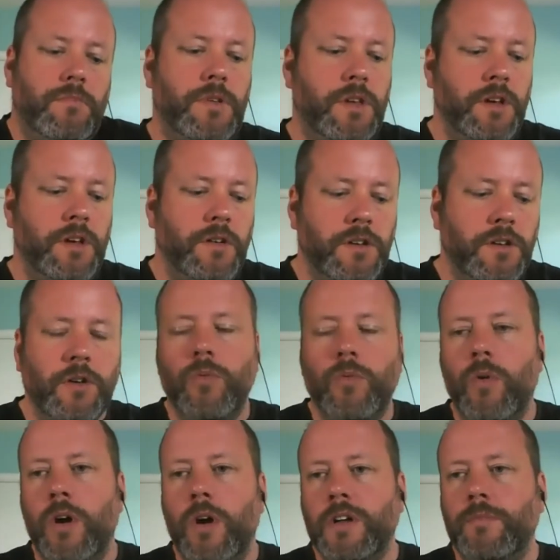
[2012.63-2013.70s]
you know, you don't
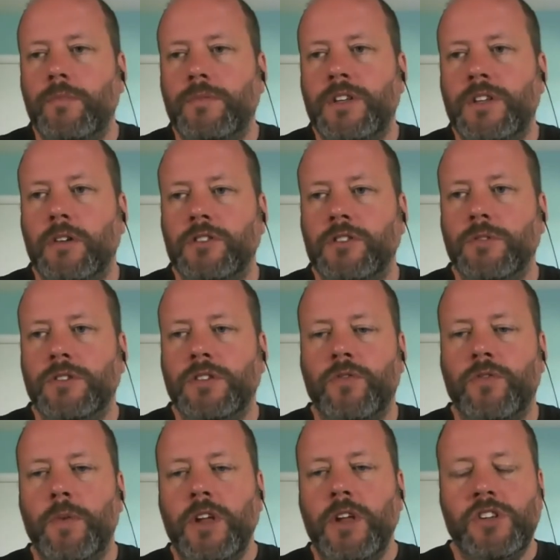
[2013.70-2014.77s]
want to tell too much
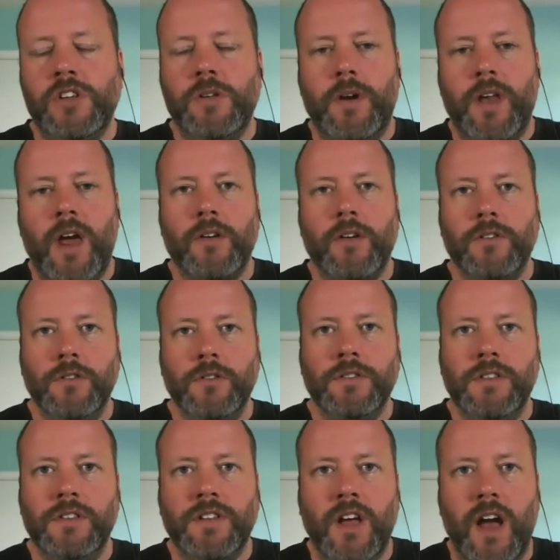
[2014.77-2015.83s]
information about how you're
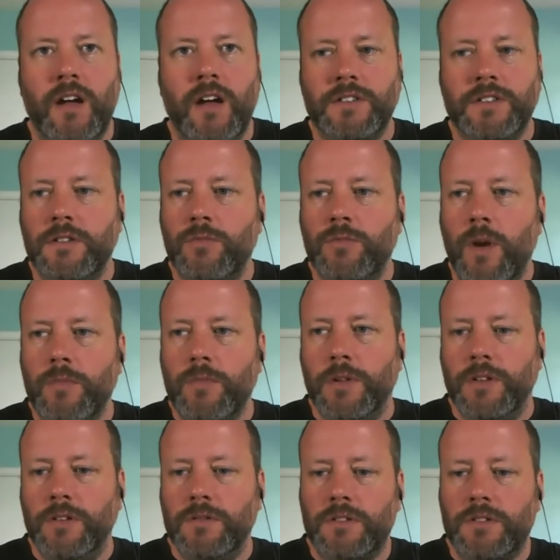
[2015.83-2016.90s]
using these high-altitude weather
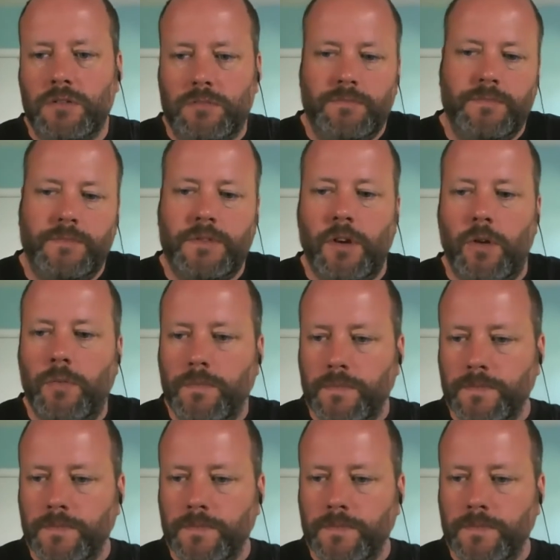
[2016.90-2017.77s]
balloons. So,